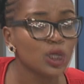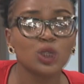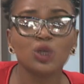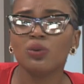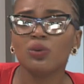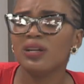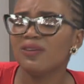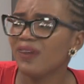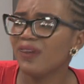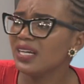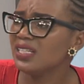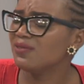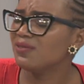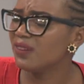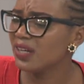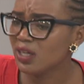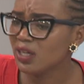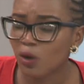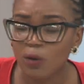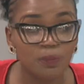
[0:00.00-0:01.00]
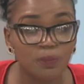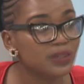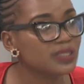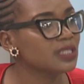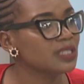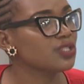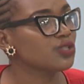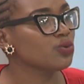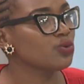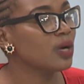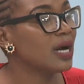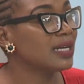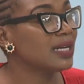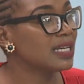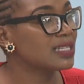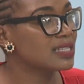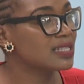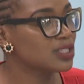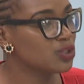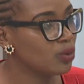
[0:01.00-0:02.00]
you will find very competent
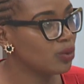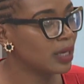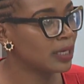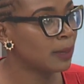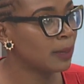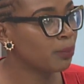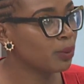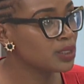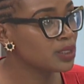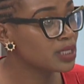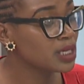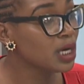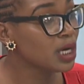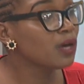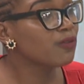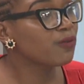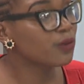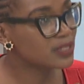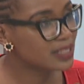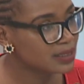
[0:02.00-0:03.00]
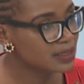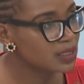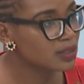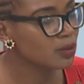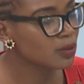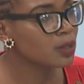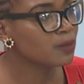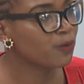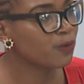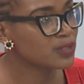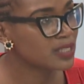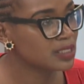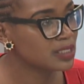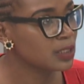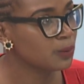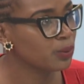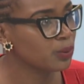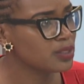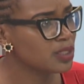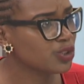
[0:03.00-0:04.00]
Tukanas that you can appoint for
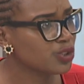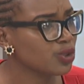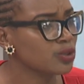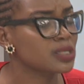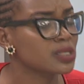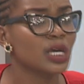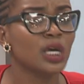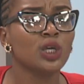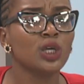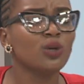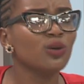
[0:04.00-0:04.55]
certain positions.